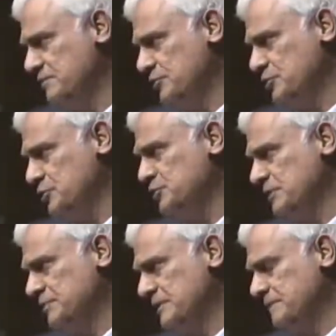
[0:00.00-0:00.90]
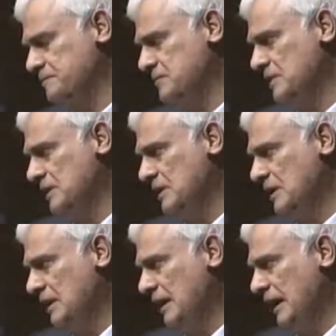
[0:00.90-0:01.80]
before you come in.
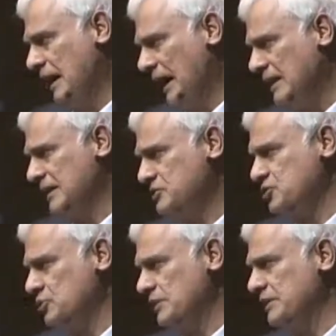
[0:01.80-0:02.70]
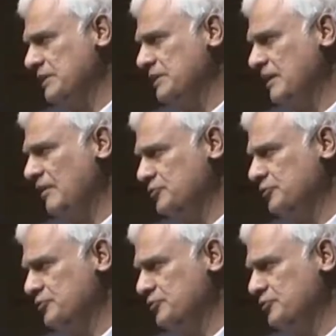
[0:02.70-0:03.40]
I'll let you in after a